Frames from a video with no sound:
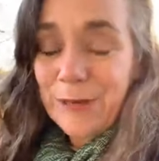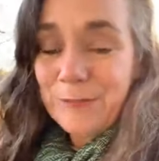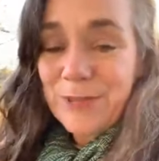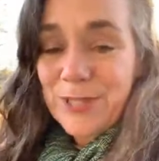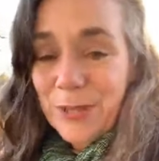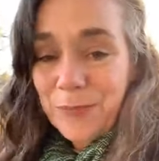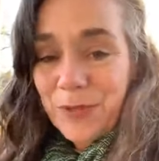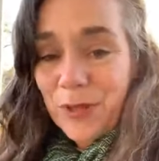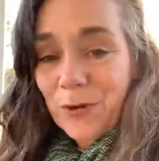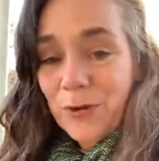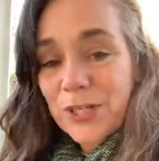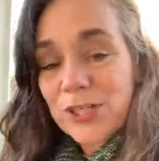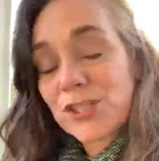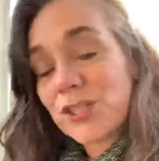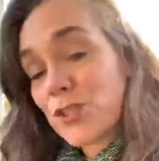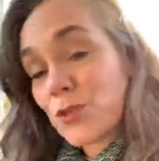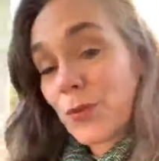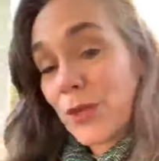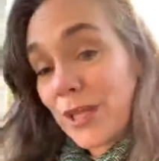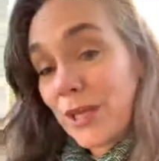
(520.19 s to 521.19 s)
Some of the
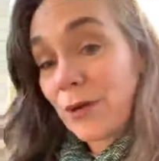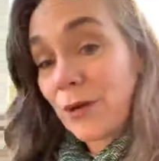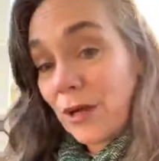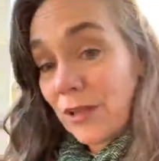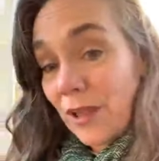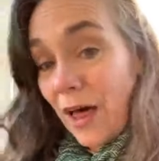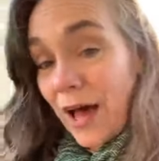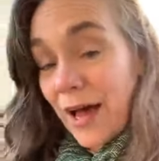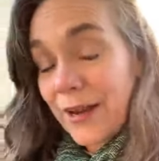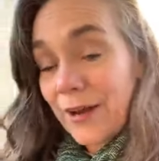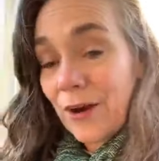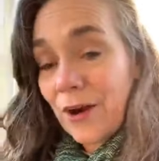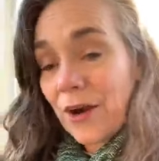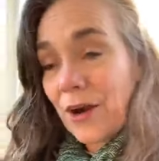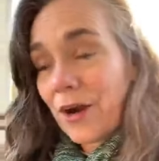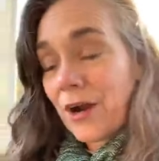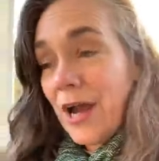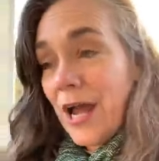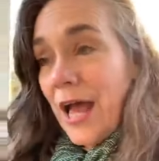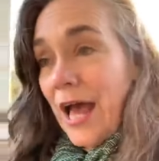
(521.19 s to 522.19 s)
questions we hear a lot
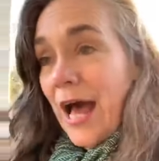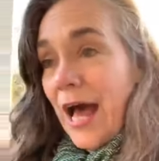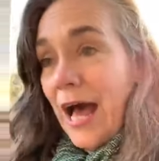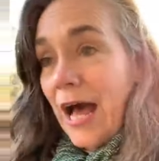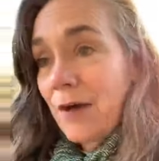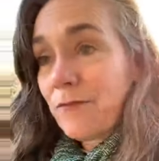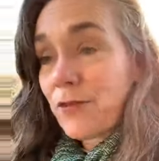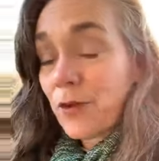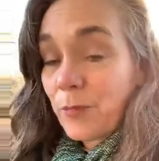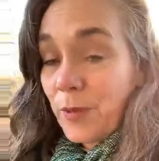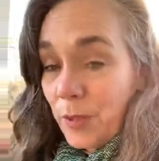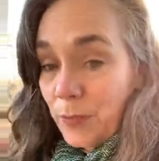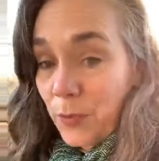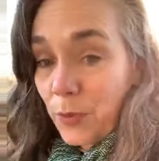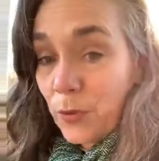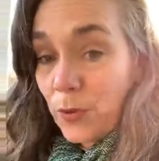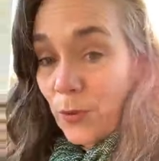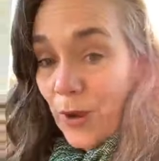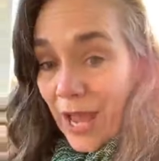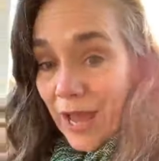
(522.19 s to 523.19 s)
are for
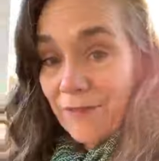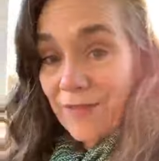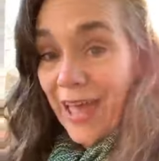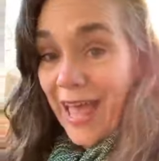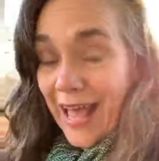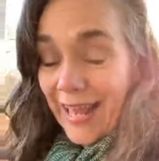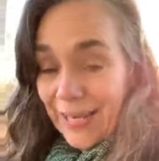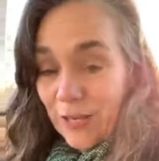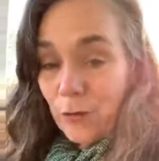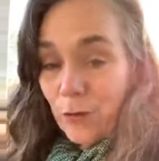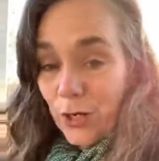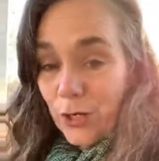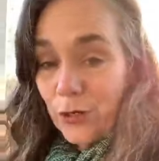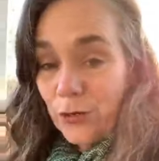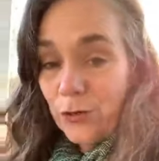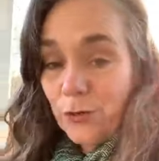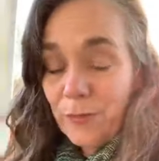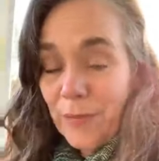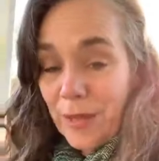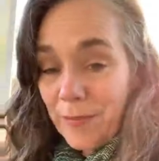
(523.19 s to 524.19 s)
people who have anyone
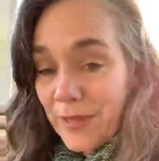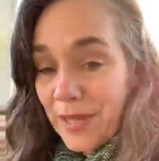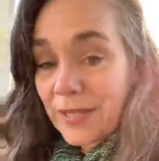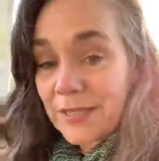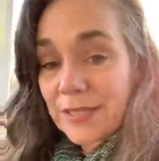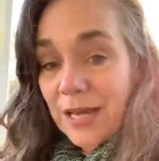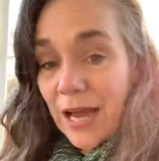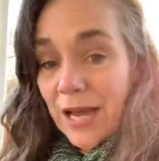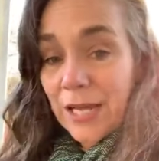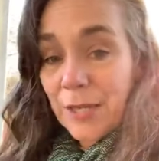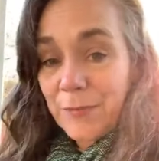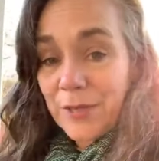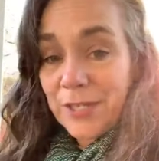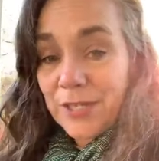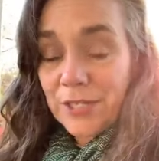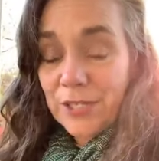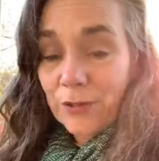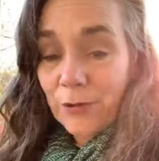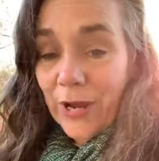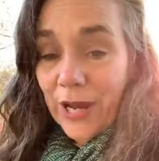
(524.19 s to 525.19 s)
who may be
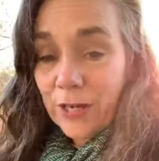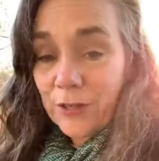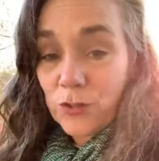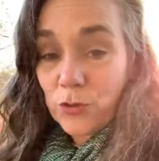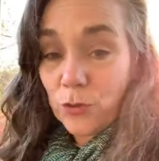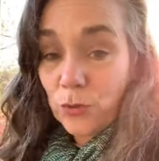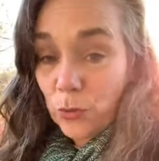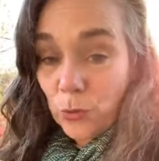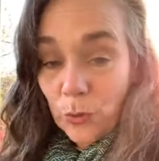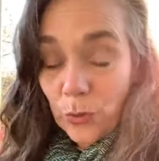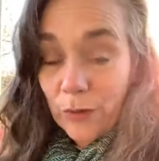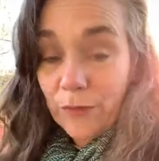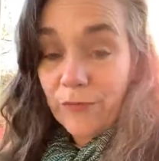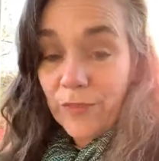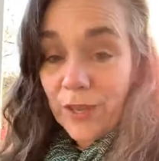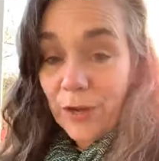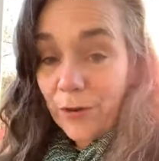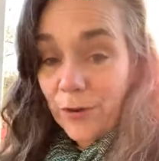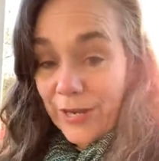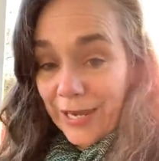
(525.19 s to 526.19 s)
undocumented in their household, or if
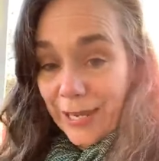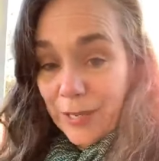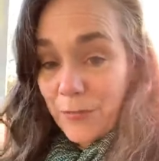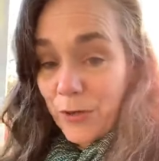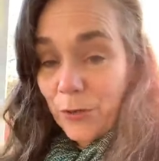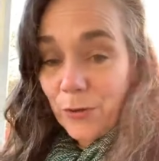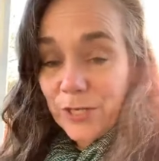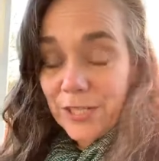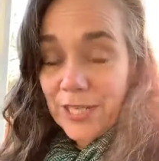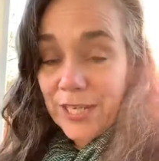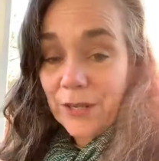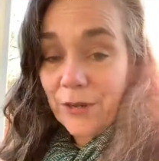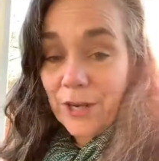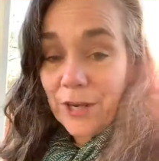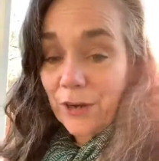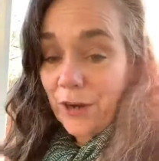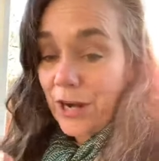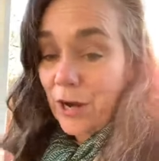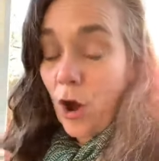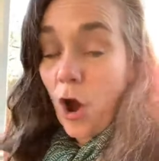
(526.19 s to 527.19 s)
they are an immigrant here
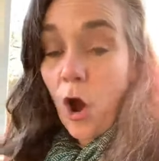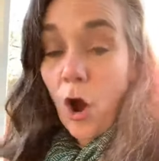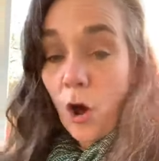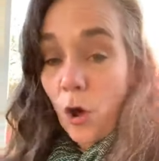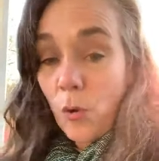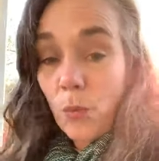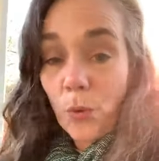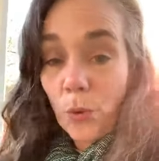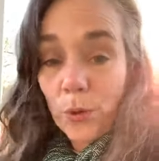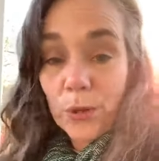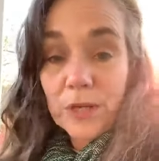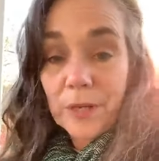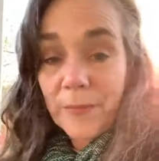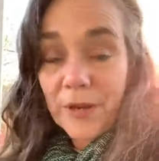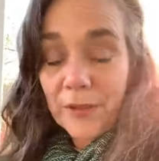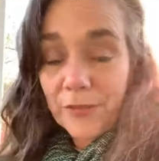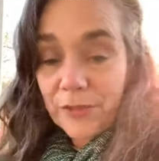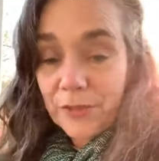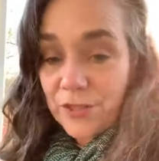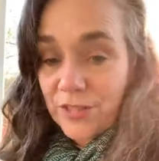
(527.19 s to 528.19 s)
and are at all worried
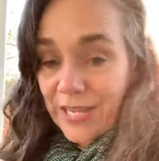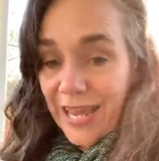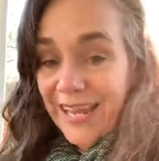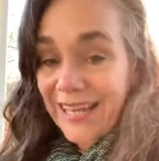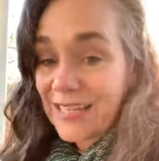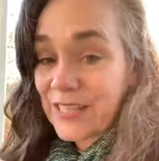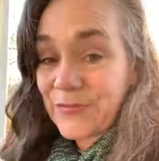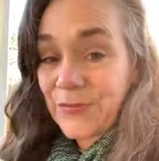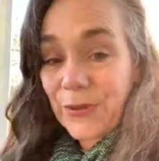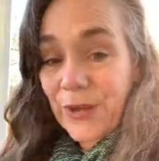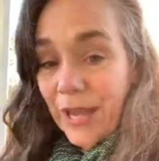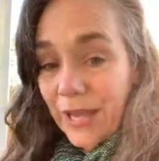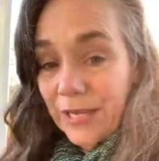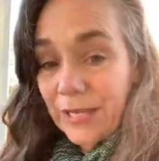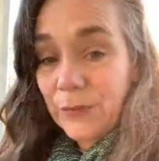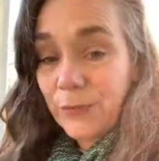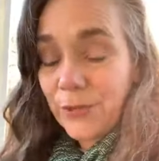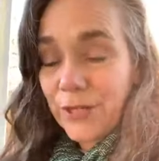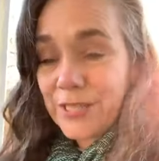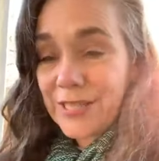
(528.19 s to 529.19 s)
about their status for
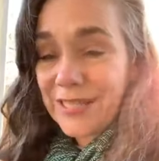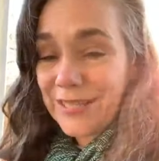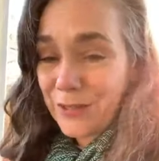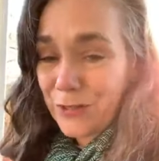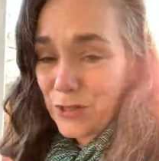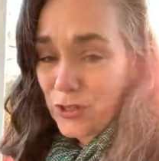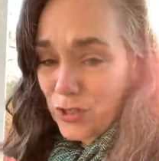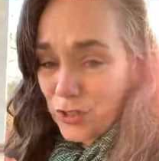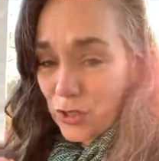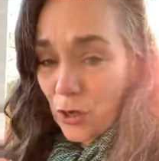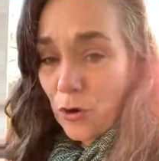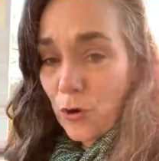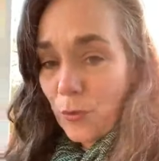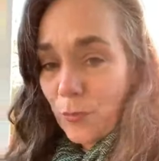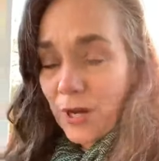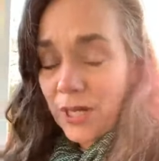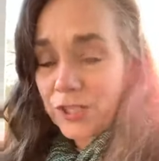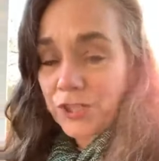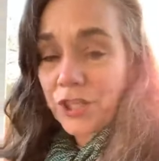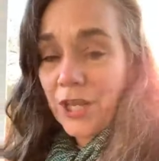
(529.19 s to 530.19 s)
any reason. There's so
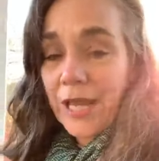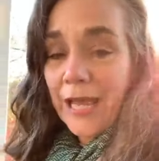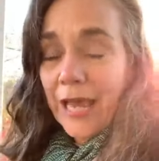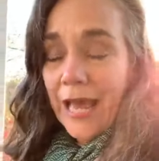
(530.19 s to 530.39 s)
much